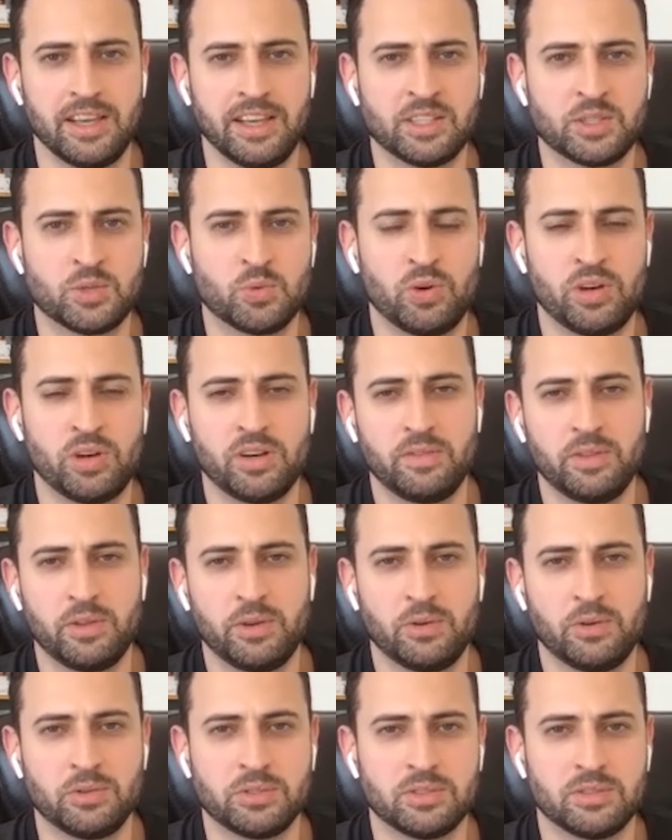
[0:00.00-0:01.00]
it's one of
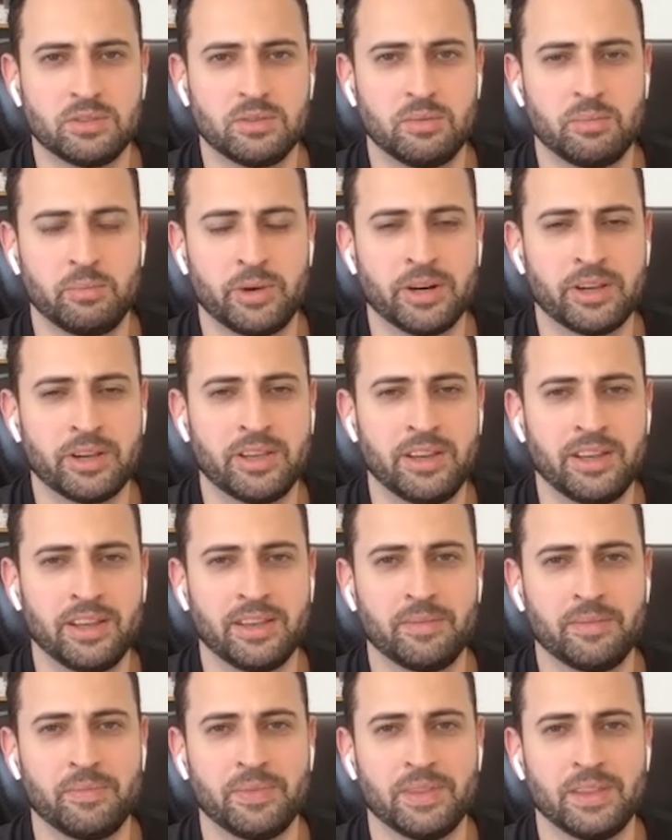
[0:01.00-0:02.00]
those
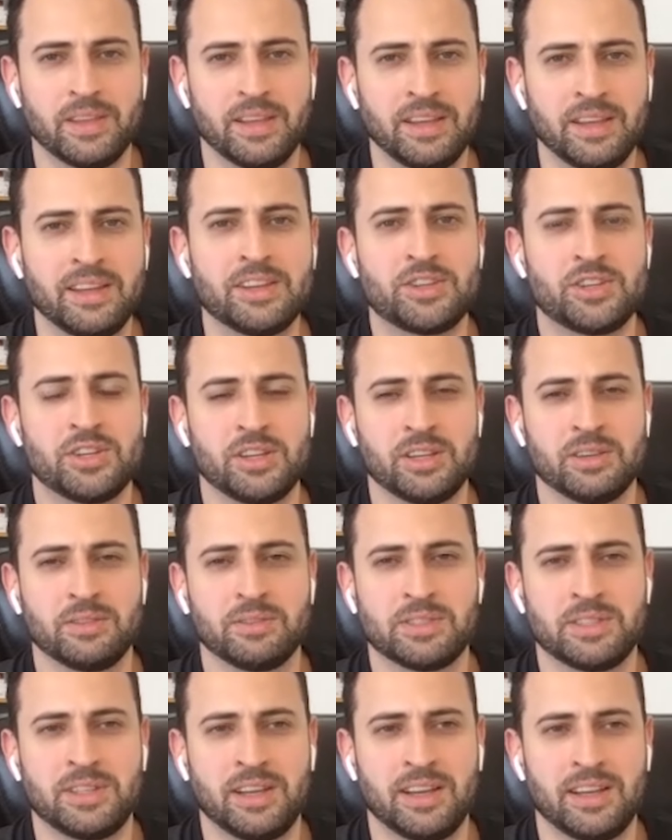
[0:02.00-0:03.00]
marketing
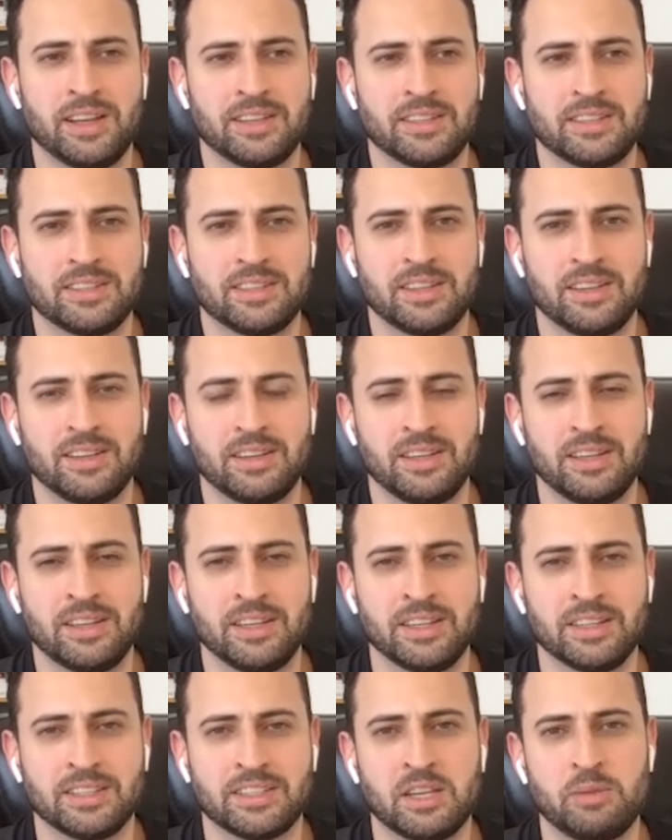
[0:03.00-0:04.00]
initiatives that
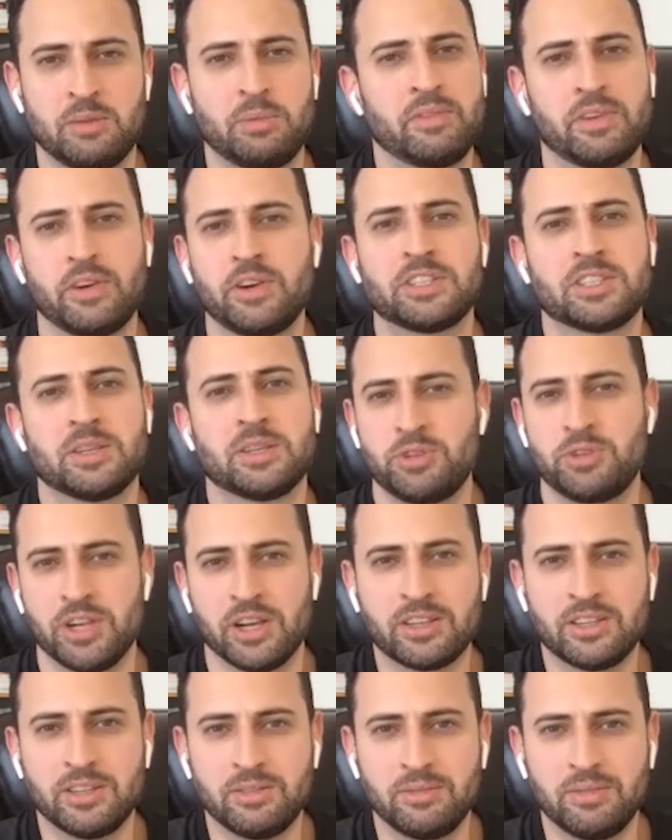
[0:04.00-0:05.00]
can be very
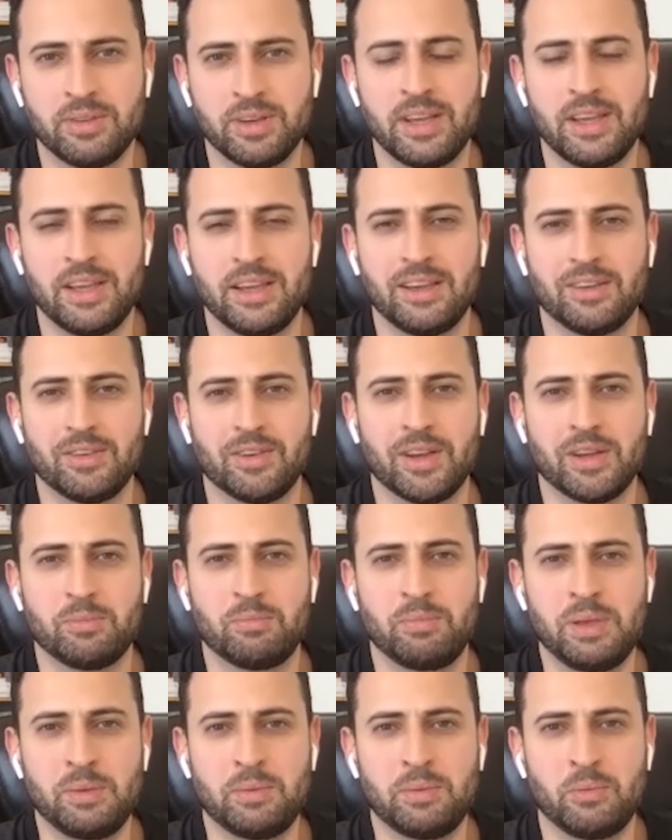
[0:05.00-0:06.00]
subjective, right?
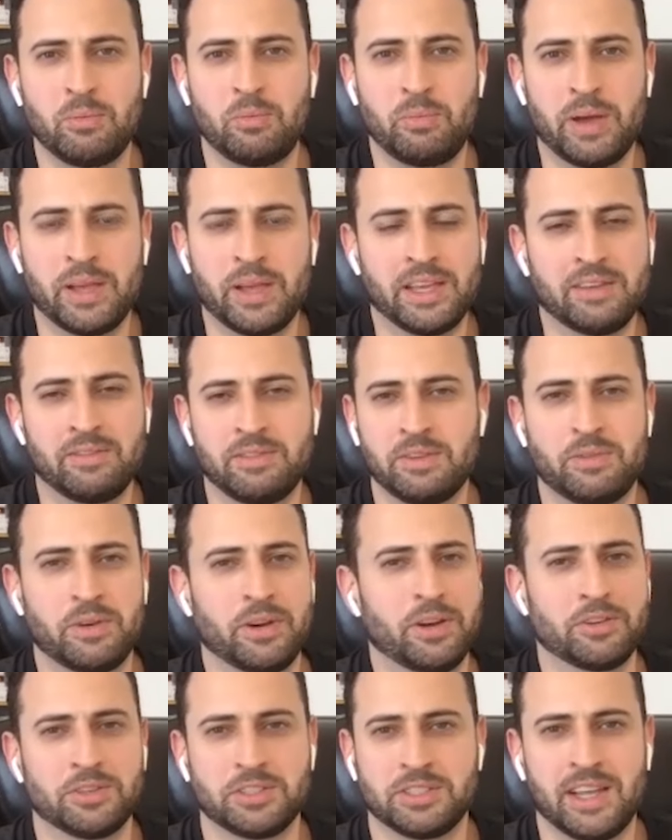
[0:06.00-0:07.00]
People might have
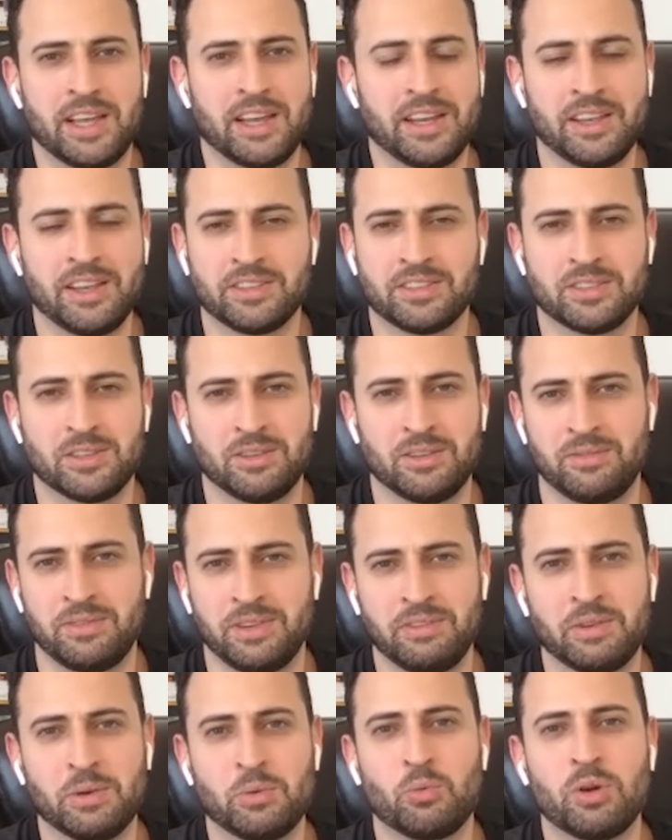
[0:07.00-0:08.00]
different understandings of
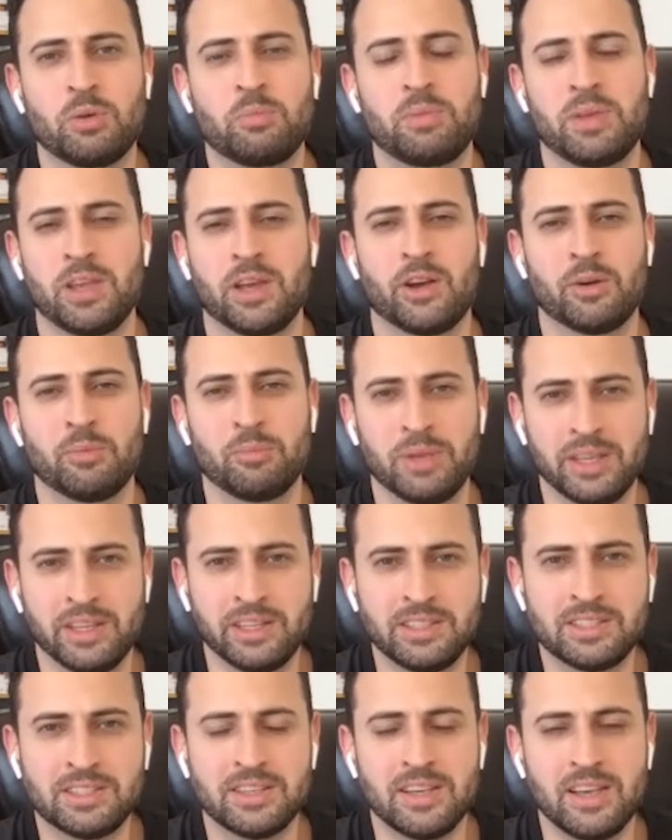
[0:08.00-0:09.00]
even what PR
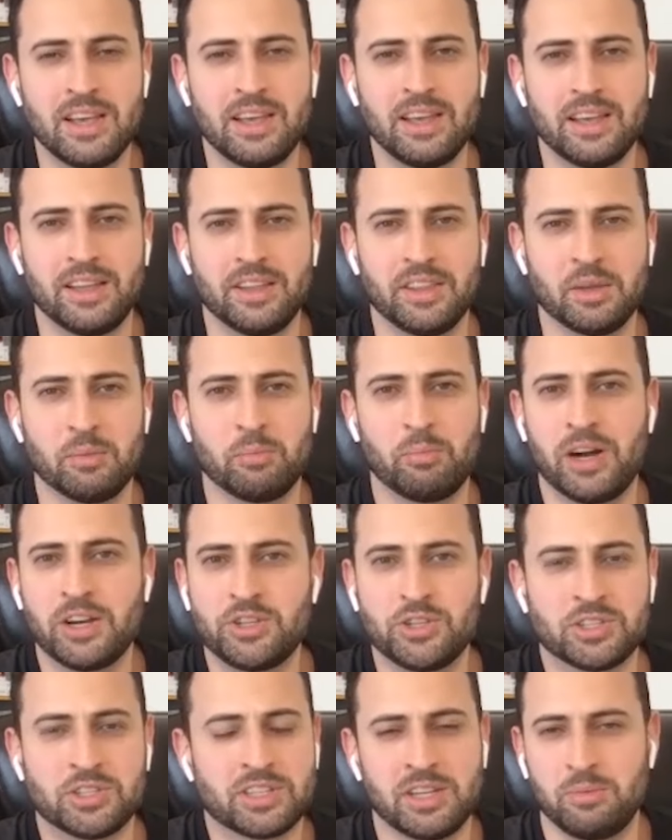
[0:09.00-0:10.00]
means. The
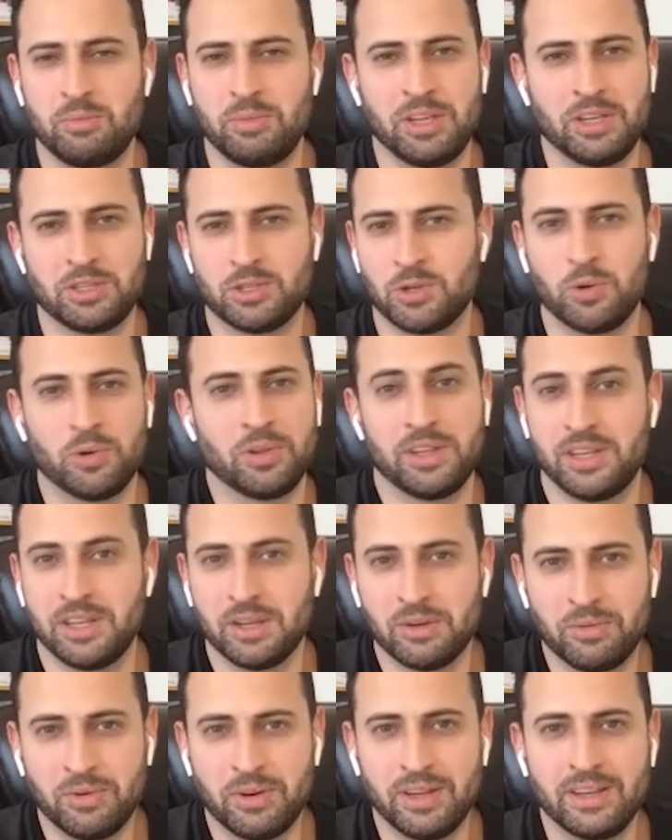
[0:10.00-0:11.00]
budgets can be totally
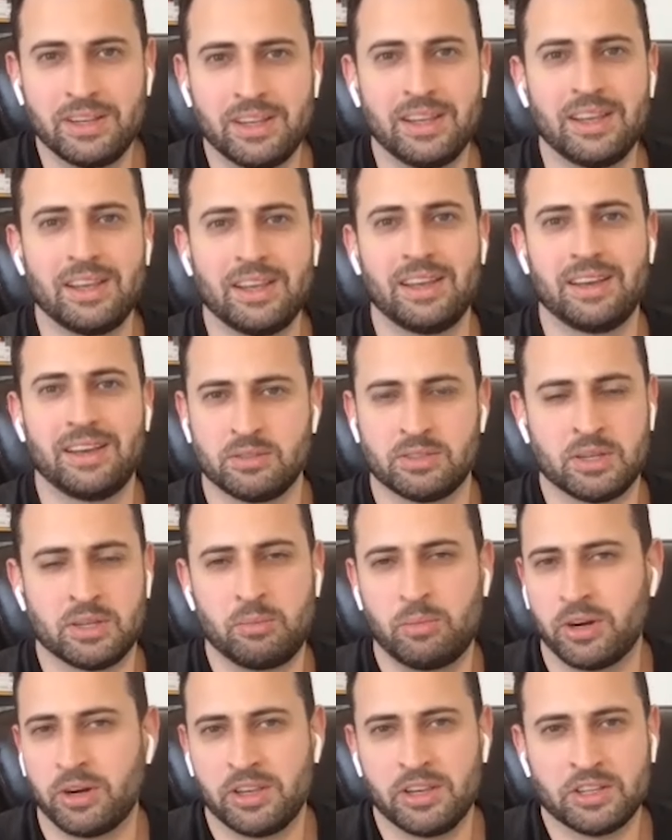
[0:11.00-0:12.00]
different. Some
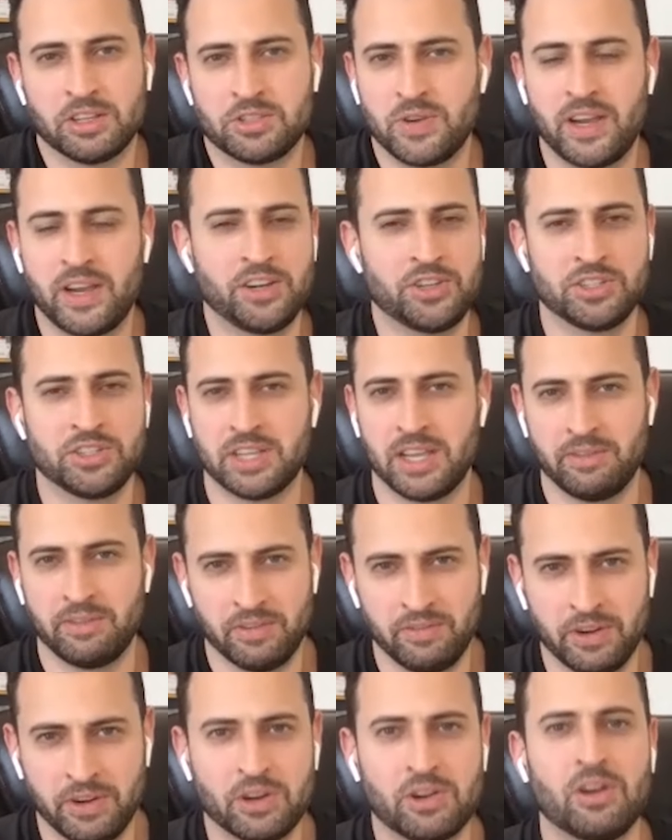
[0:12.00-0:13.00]
marketing strategists have a
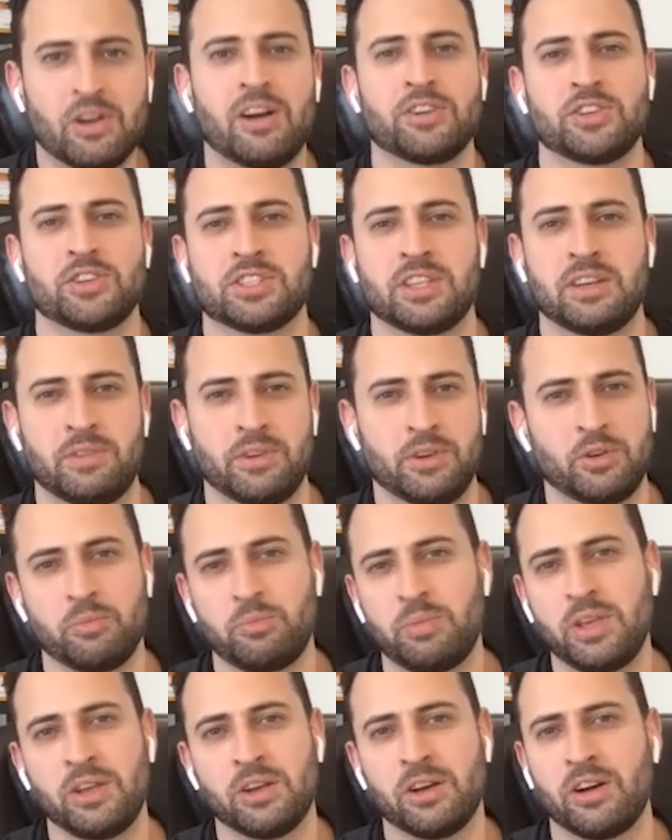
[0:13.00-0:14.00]
very conscious effort on
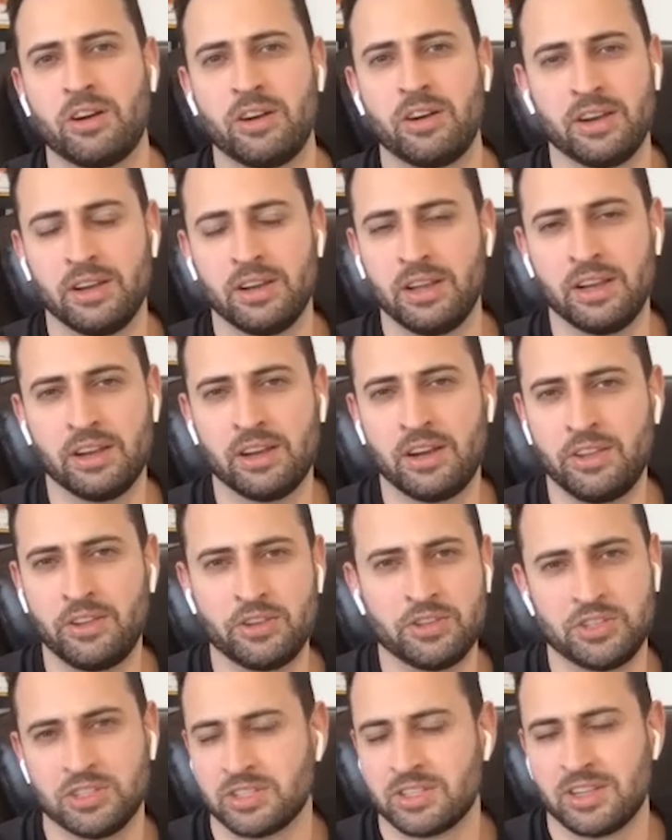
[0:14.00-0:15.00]
PR and
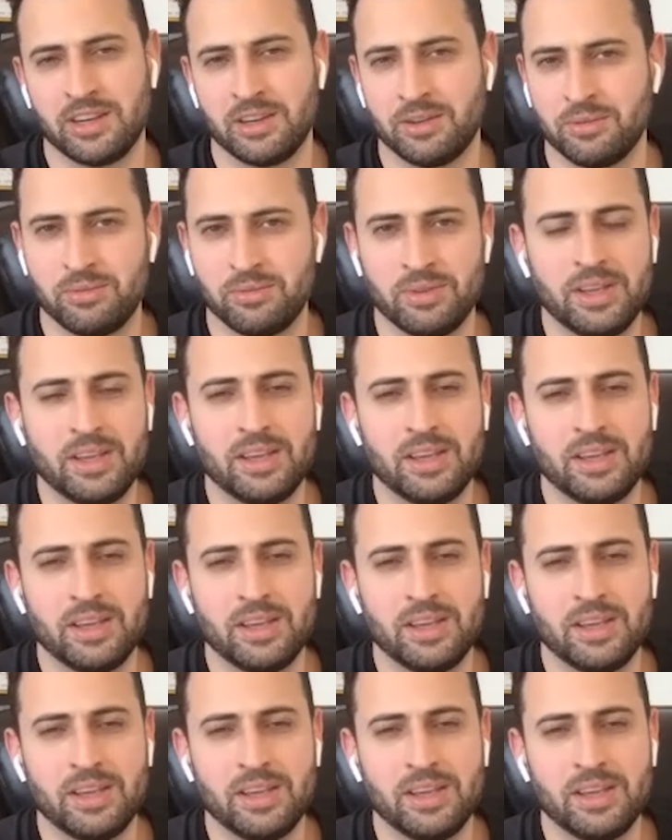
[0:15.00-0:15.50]
others just kind of